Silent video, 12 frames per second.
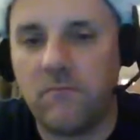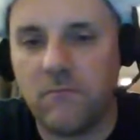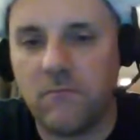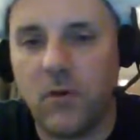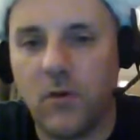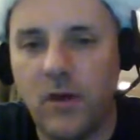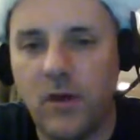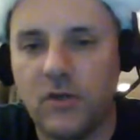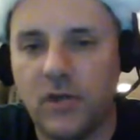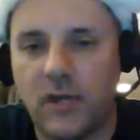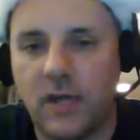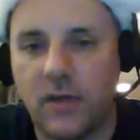go ahead and
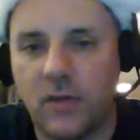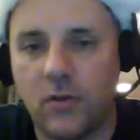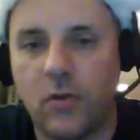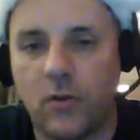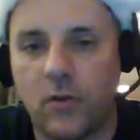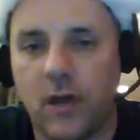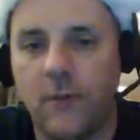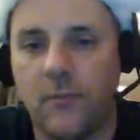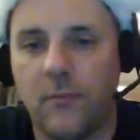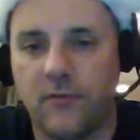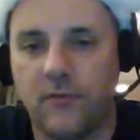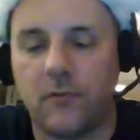check out your local comic
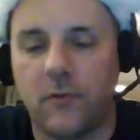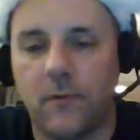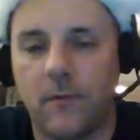book store.